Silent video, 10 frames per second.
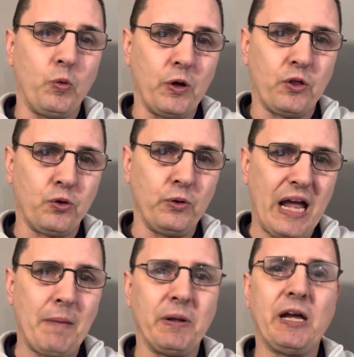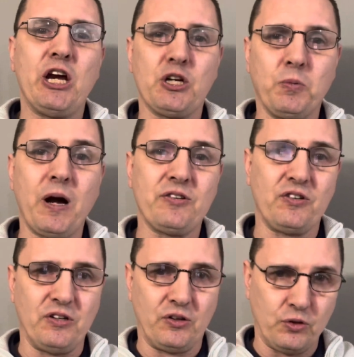through the application
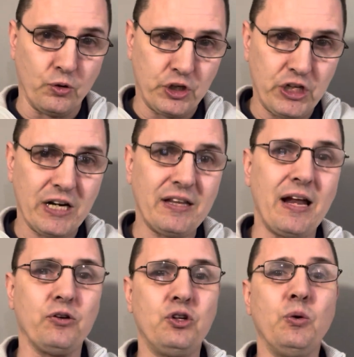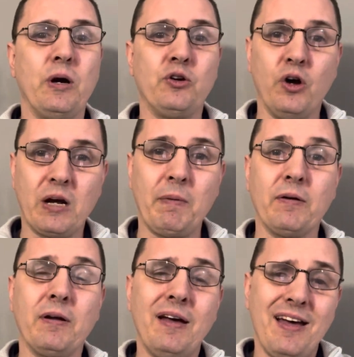processing. So go check that out too. I talk
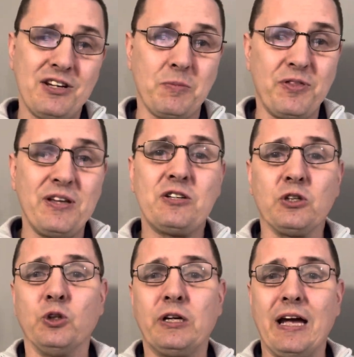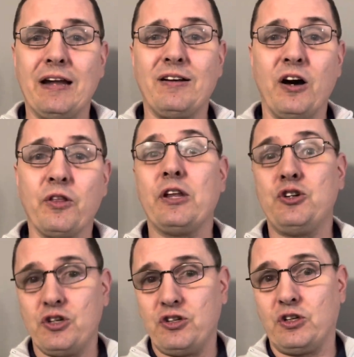about some things to look at other than
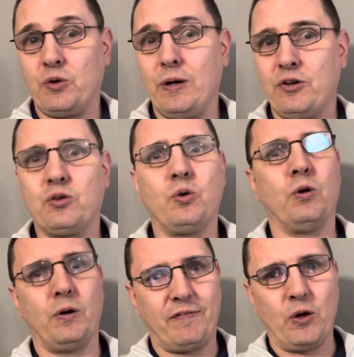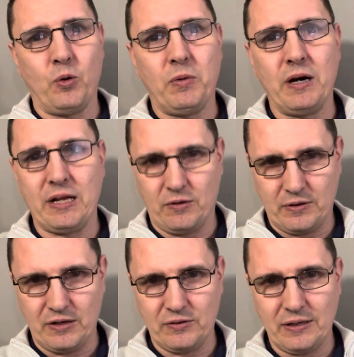just the credit score, if they owe money or
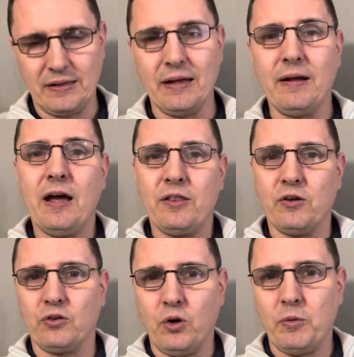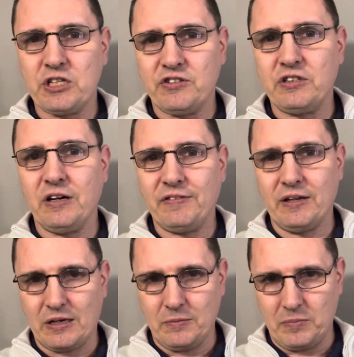things like that. There's a whole bunch of stuff
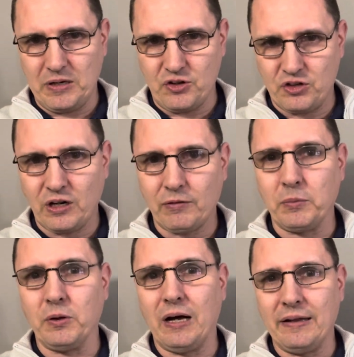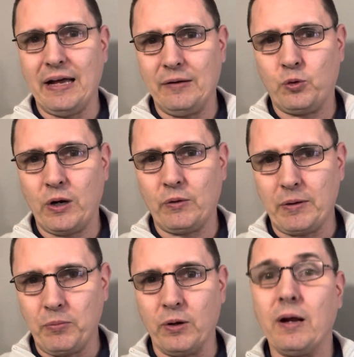that can be discoverable on that credit
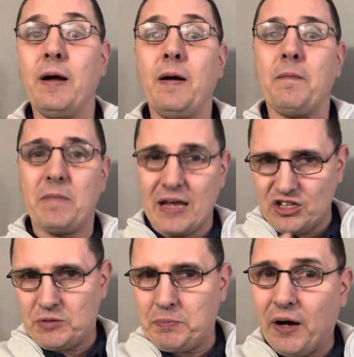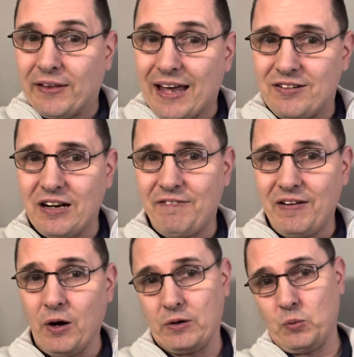report. Spell that stuff
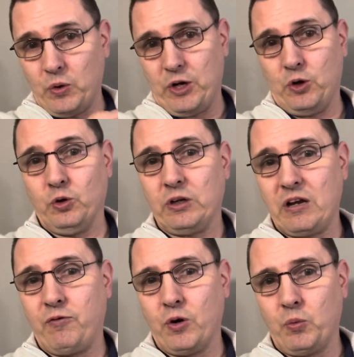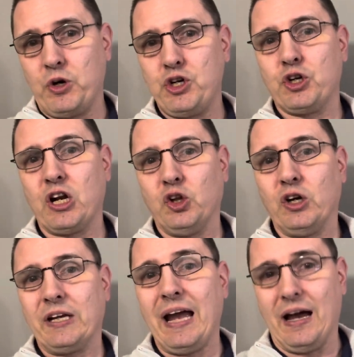out, what you're looking for and what you're going to
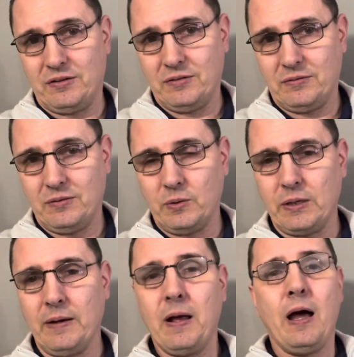look at. Okay.